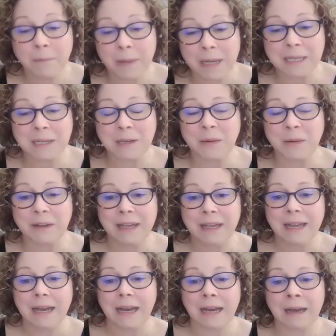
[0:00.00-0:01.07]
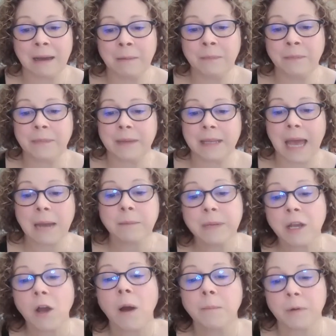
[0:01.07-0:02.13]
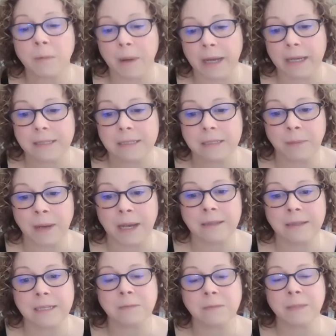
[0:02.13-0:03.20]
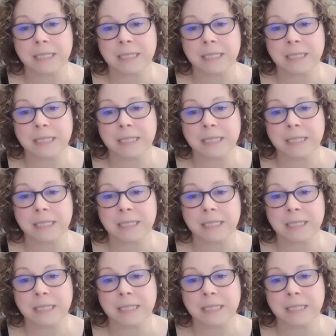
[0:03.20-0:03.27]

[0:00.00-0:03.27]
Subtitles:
bilingual, can be compromised by these